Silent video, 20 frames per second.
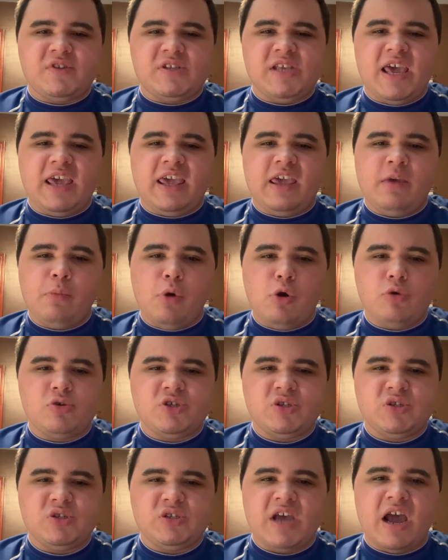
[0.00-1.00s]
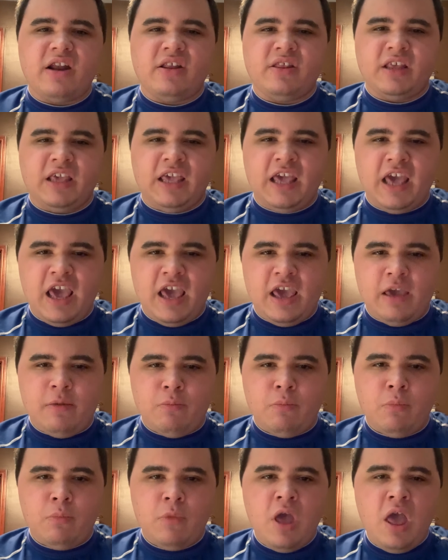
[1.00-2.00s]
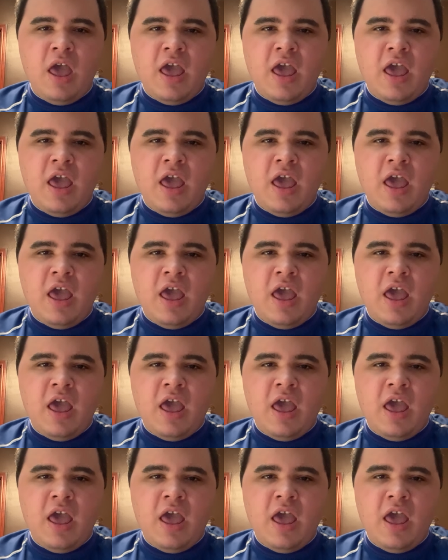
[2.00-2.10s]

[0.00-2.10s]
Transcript: to take emotions out of the game.